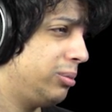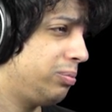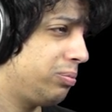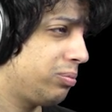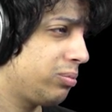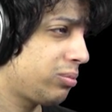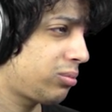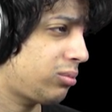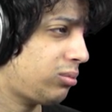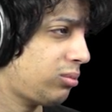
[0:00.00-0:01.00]

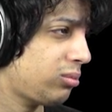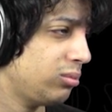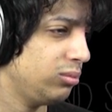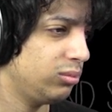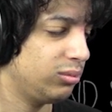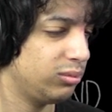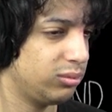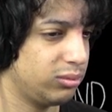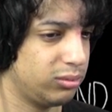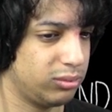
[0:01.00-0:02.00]

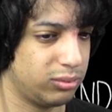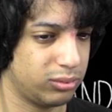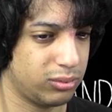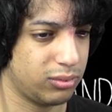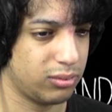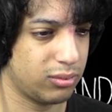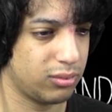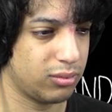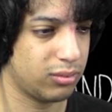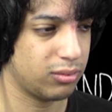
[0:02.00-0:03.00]

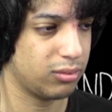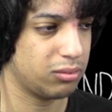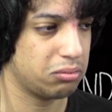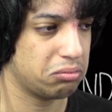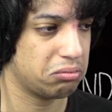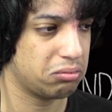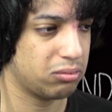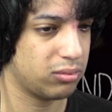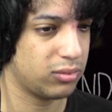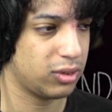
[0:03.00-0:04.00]
[no speech]